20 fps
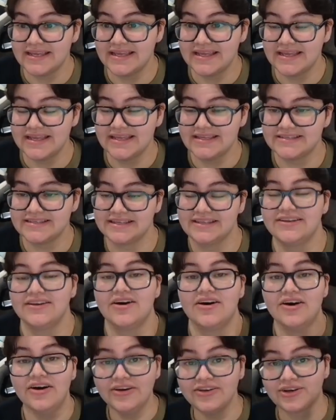is an
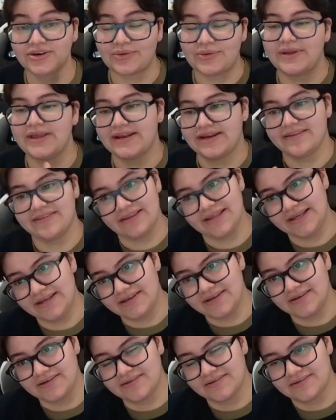uncreated
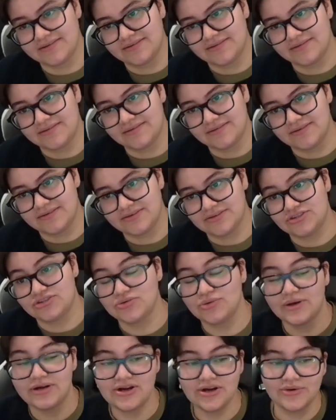link
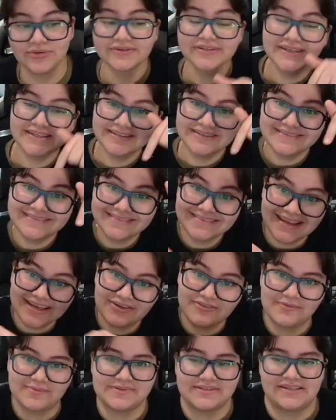to a note inside
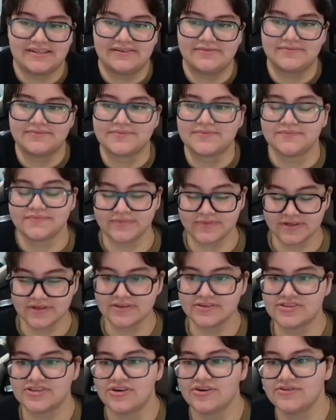of Obsidian.
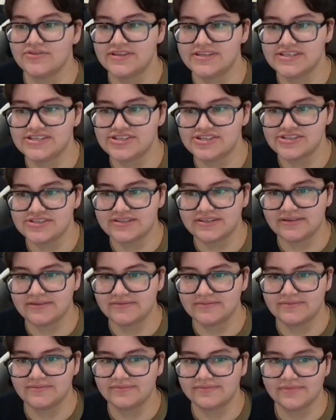So this is just
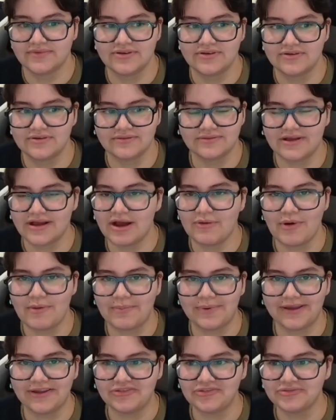a web
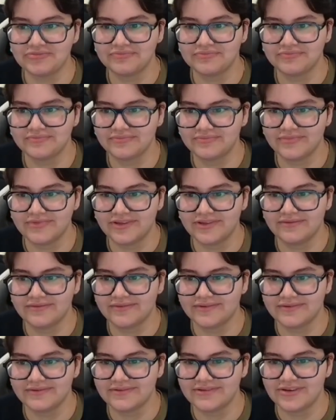page.
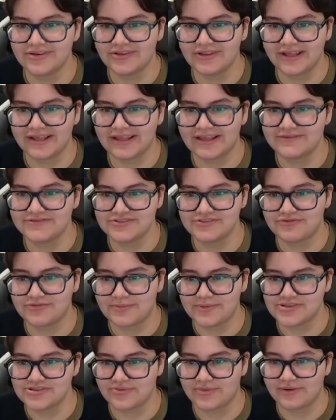You know, like it gives you
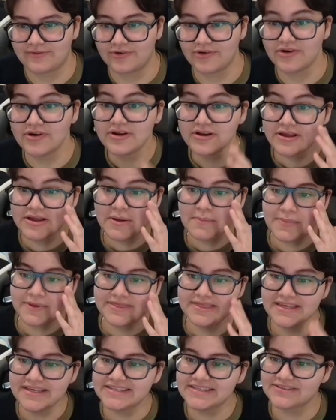information, whatever. But
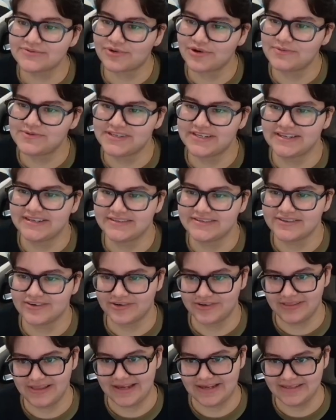this is where Obsidian's
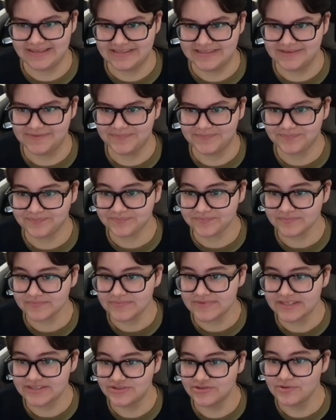heart lies.
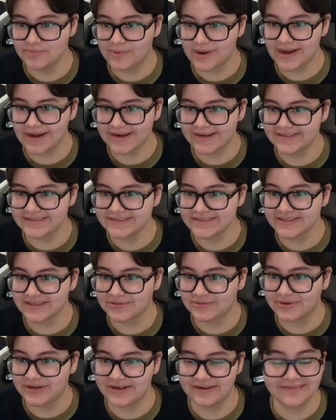These two brackets
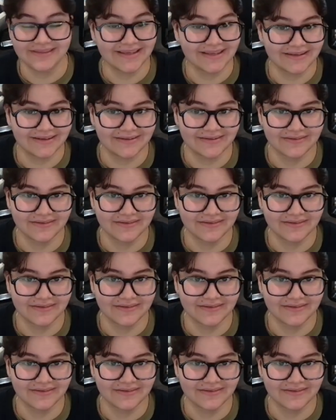create a link.